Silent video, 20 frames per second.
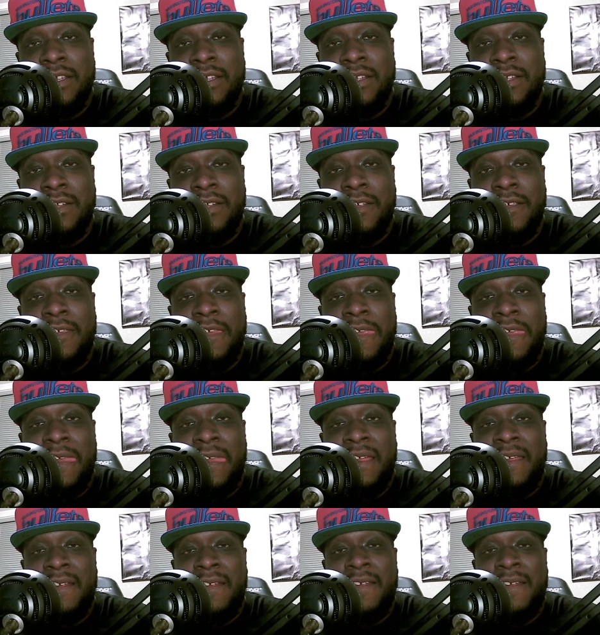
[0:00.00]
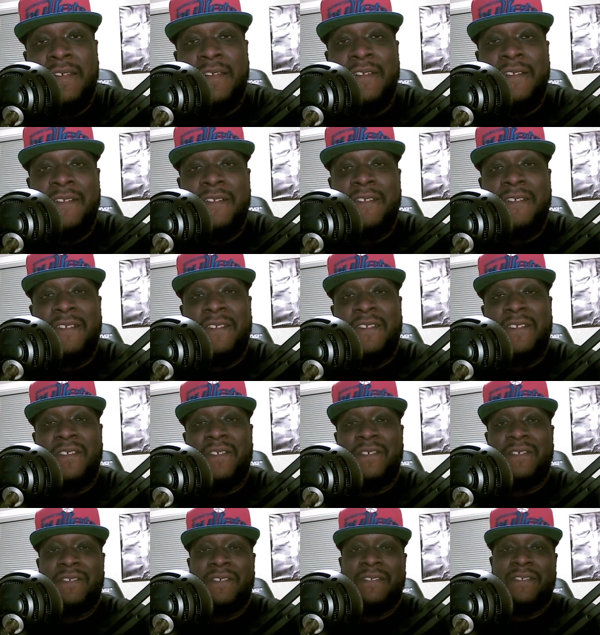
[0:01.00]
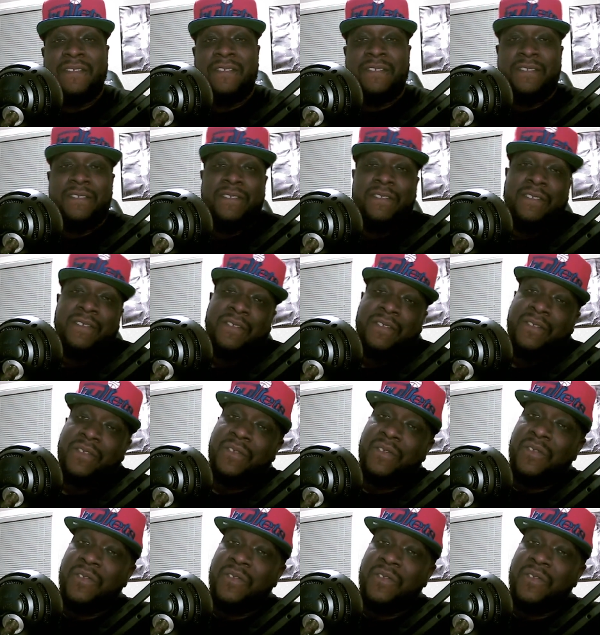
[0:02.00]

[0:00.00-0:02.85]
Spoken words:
[no speech]